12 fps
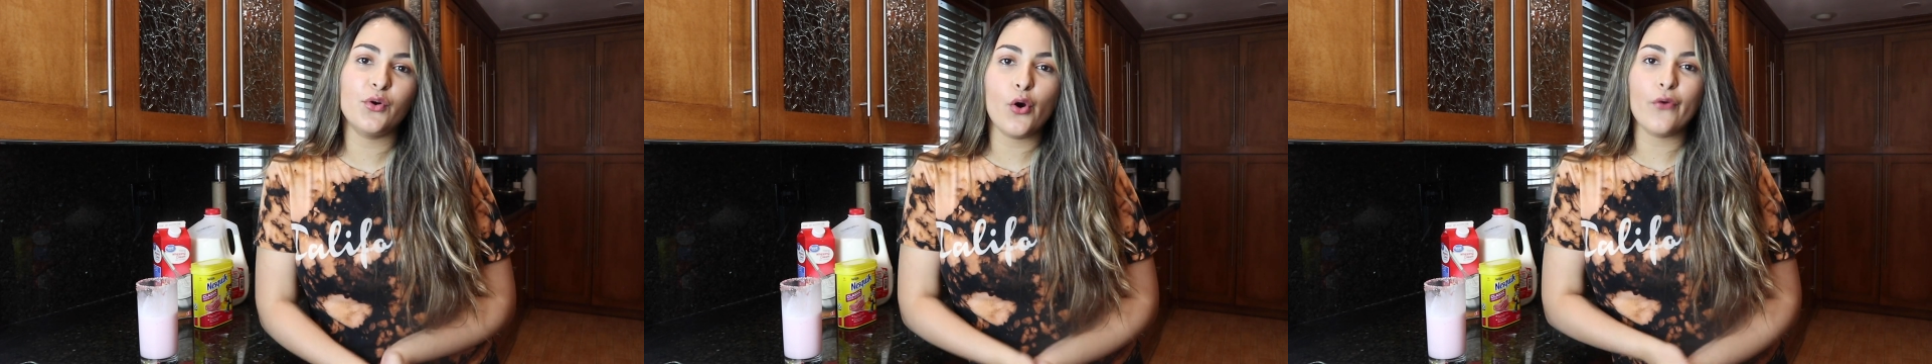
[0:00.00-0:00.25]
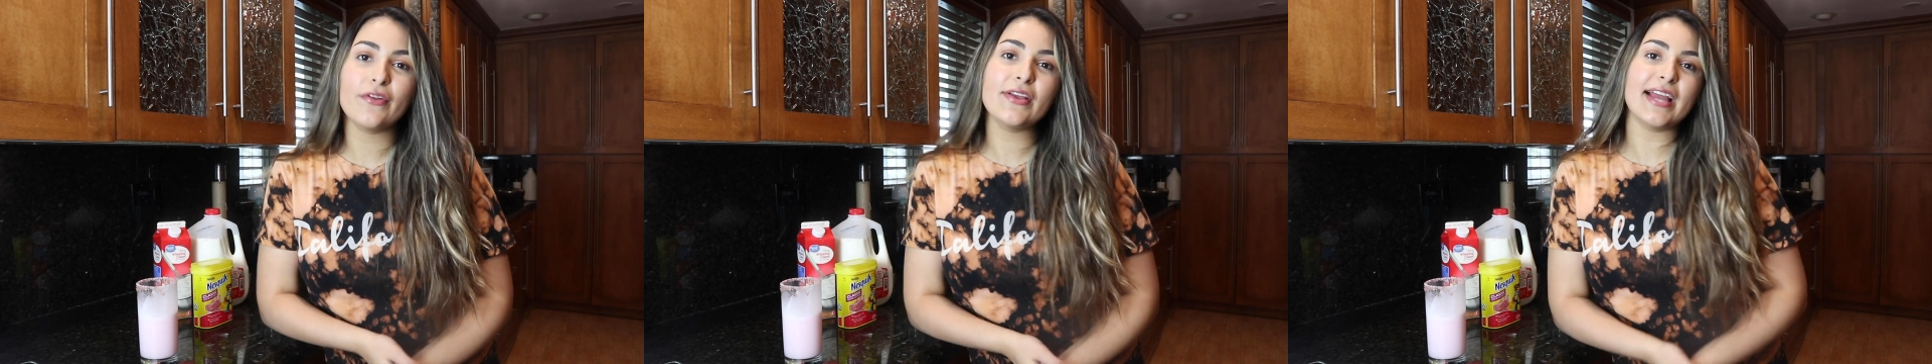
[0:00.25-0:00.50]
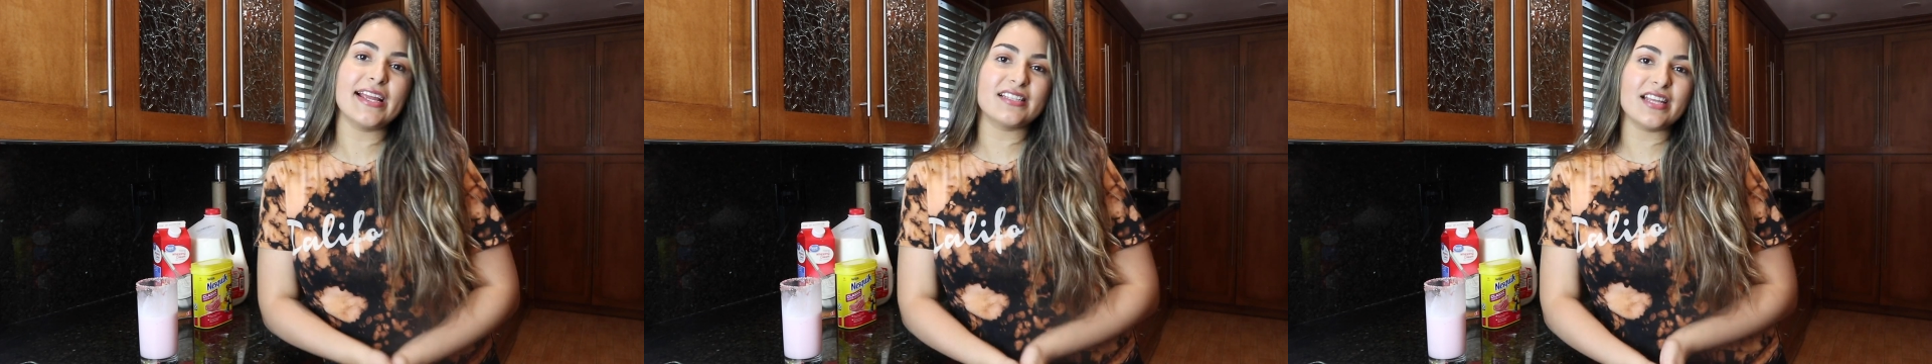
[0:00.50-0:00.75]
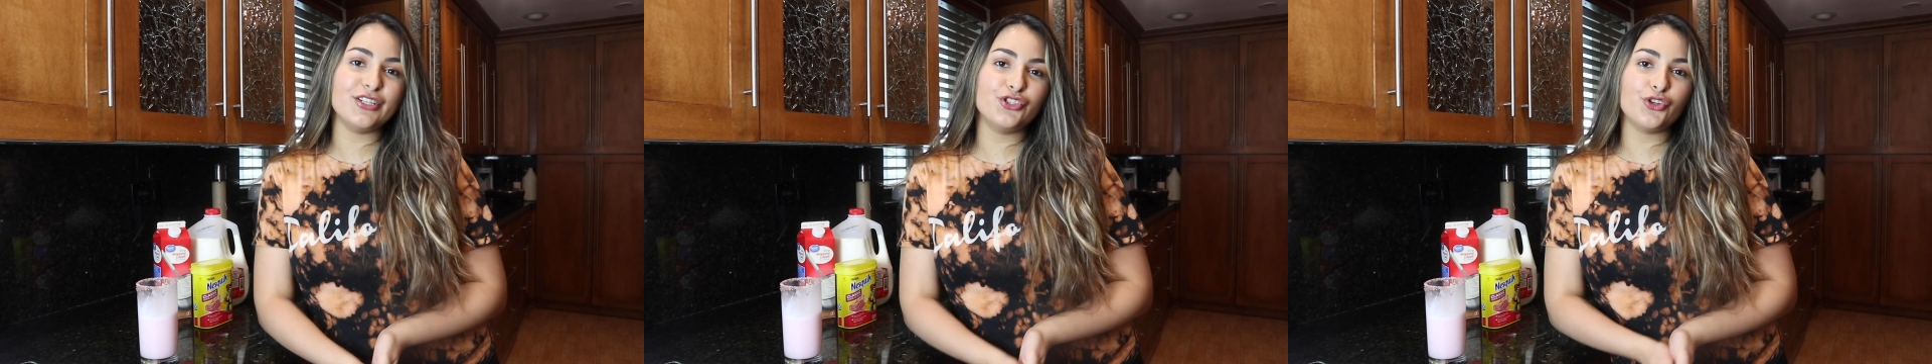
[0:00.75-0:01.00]
Hopefully you guys
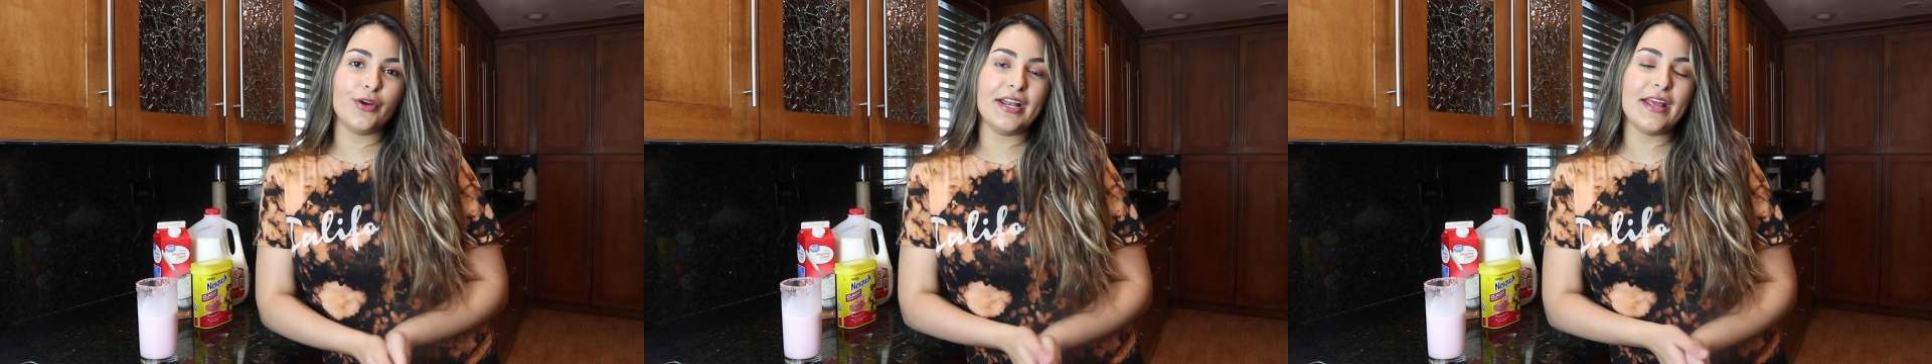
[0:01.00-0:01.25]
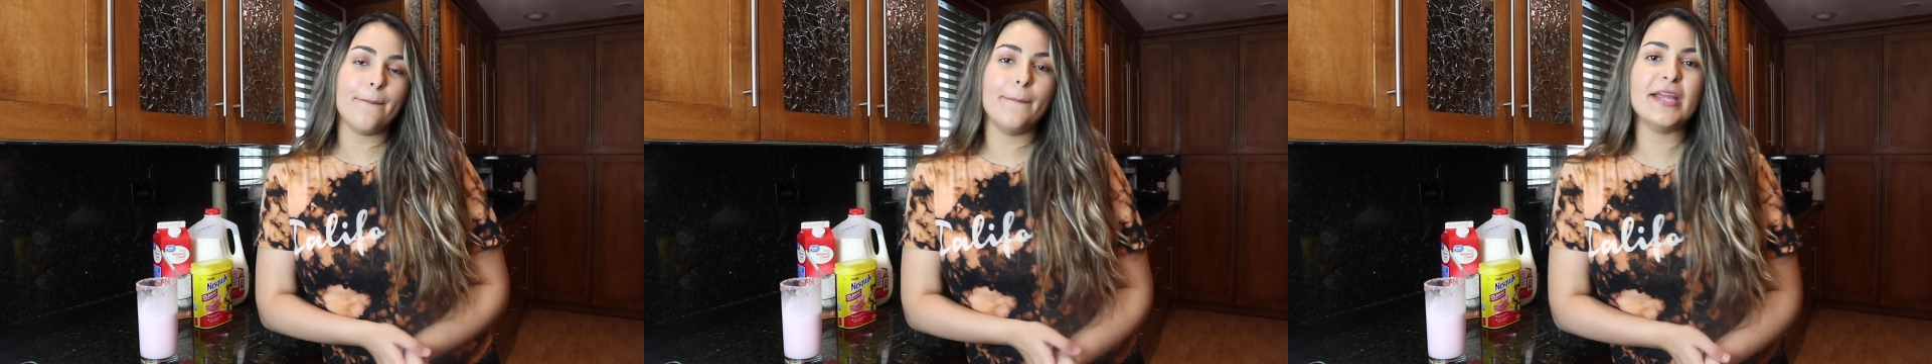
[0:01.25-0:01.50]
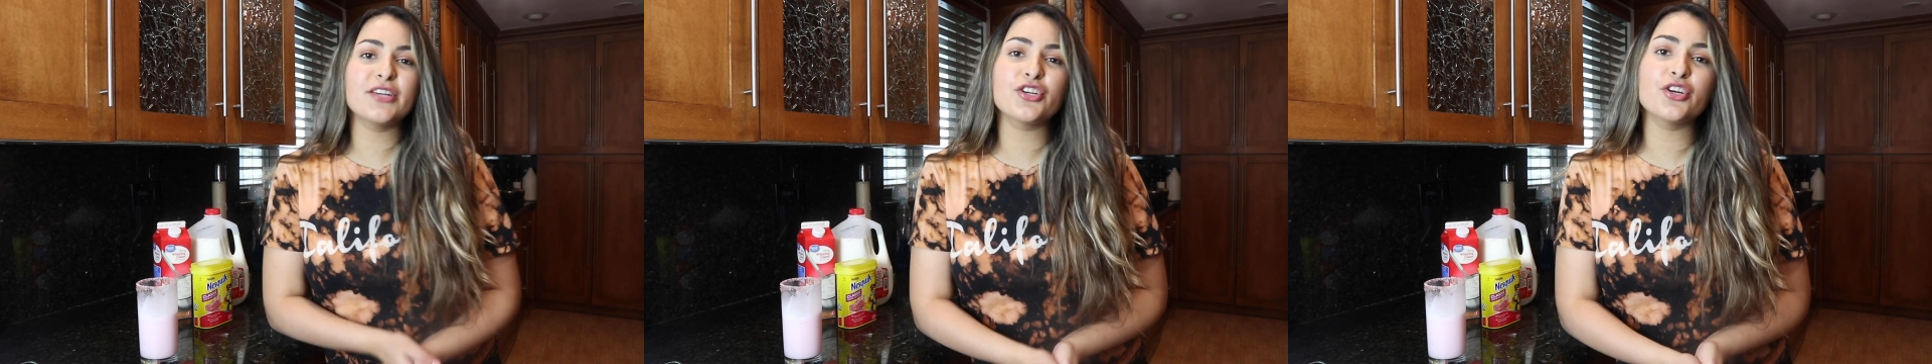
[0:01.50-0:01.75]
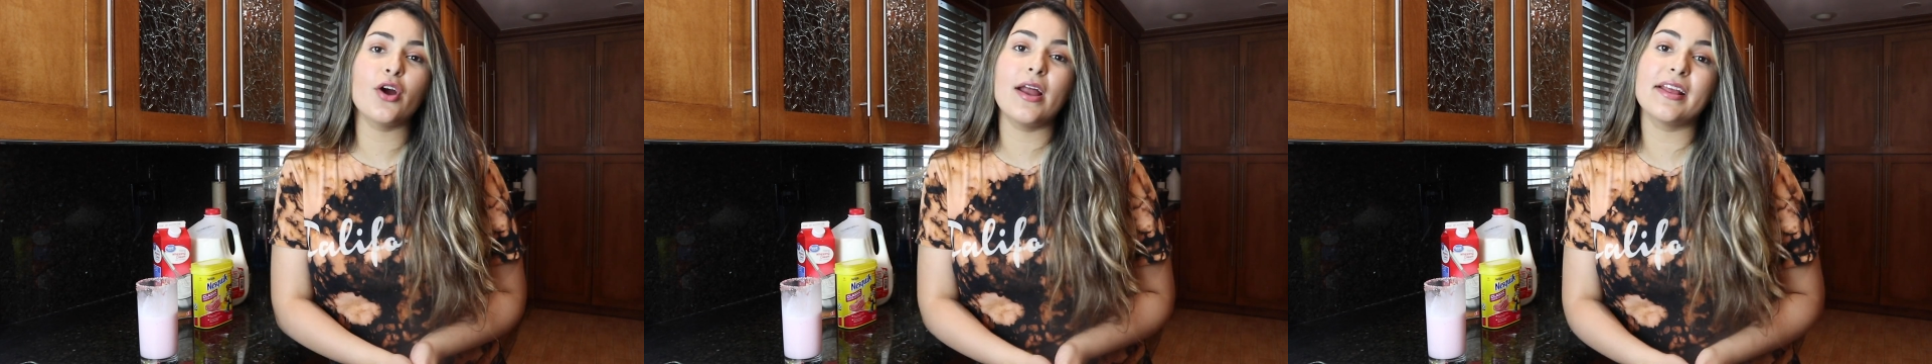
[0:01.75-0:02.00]
enjoyed it. Make sure
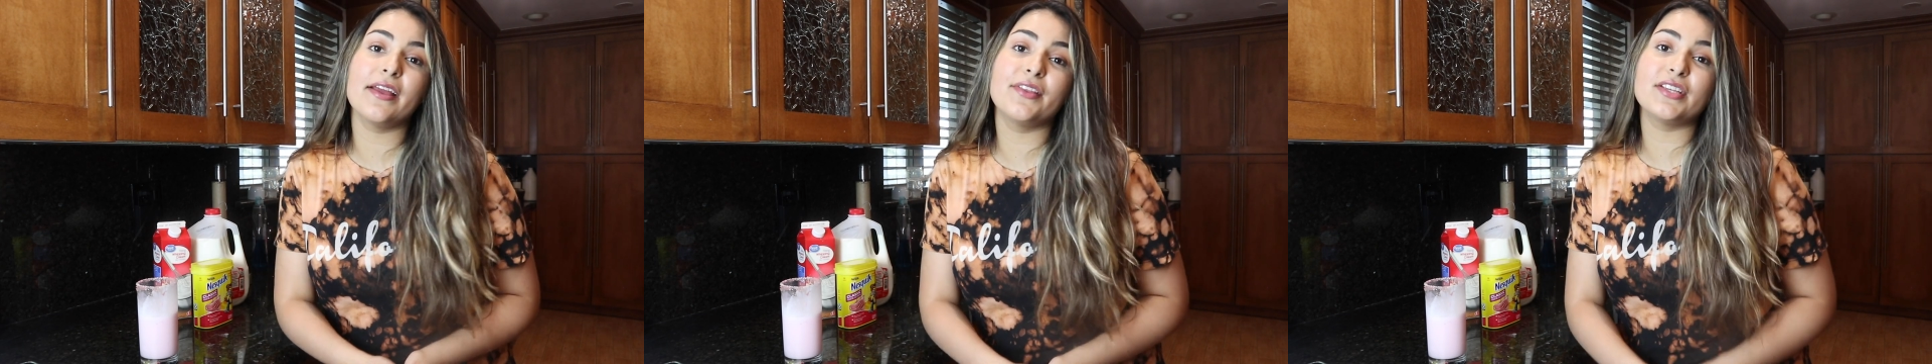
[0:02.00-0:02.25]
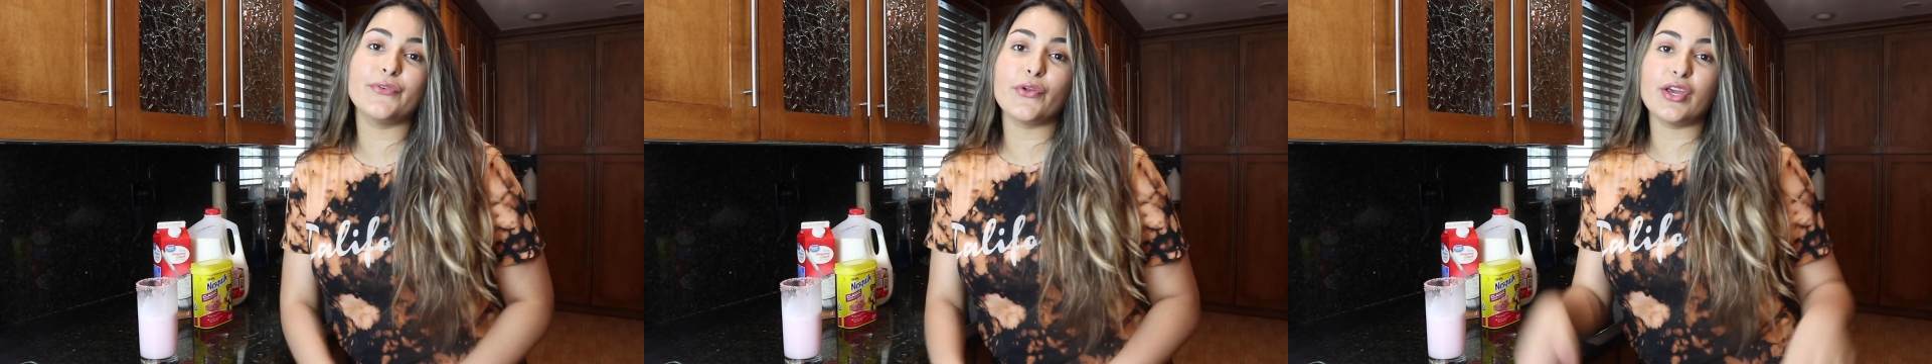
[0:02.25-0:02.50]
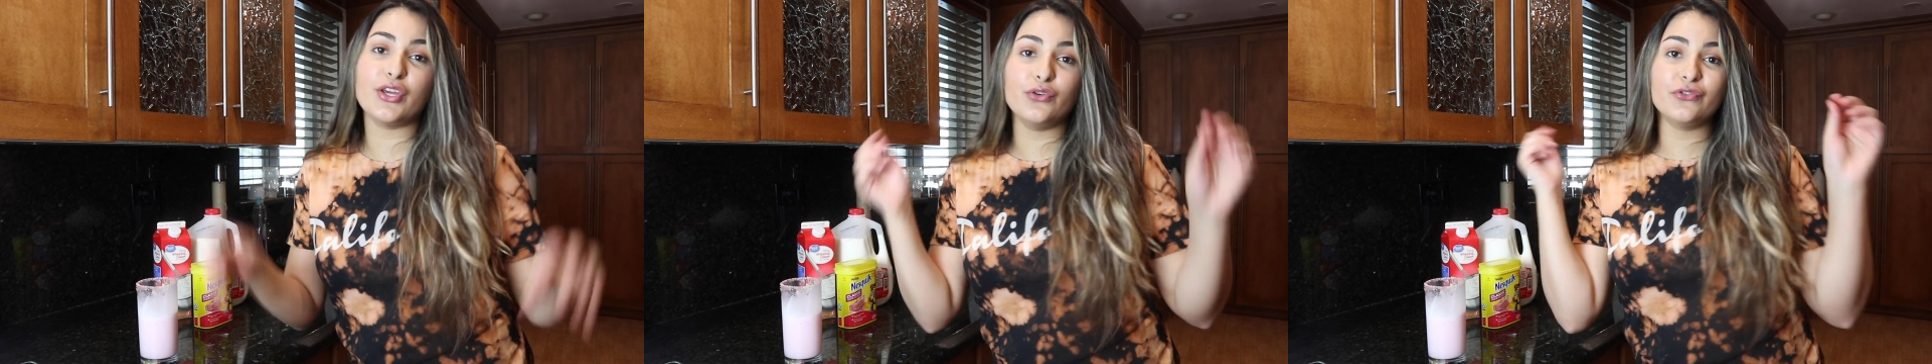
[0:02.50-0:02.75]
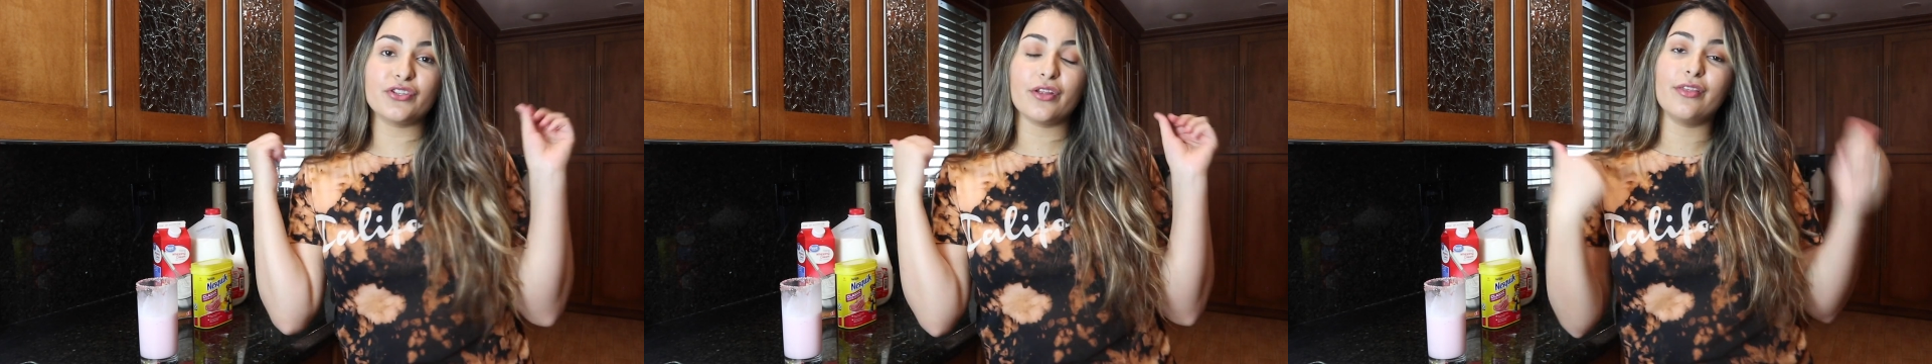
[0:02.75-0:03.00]
to go ahead and give this video a
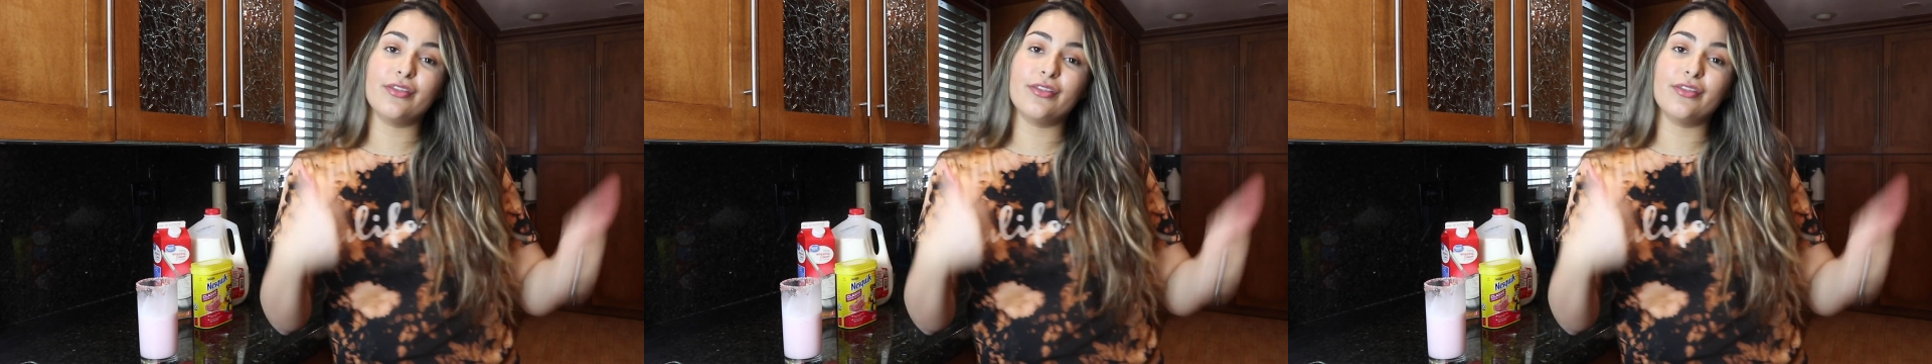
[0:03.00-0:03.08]
huge